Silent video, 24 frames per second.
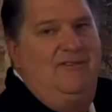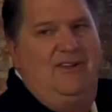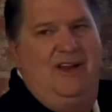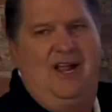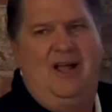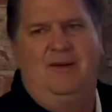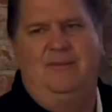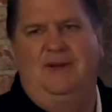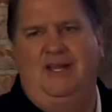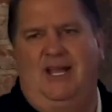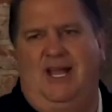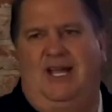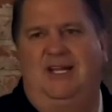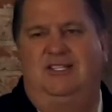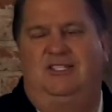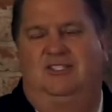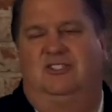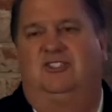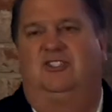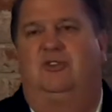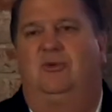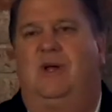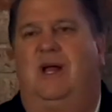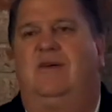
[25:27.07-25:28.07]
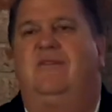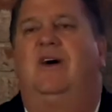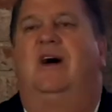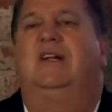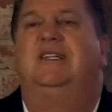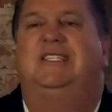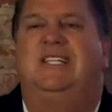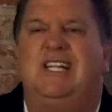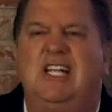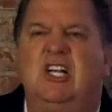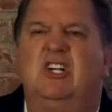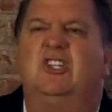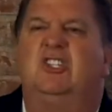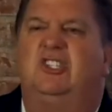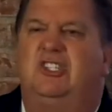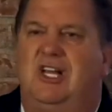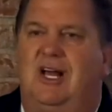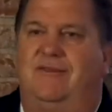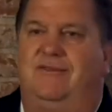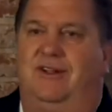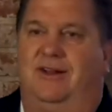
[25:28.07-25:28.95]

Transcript: How many agents do we have on tier 7?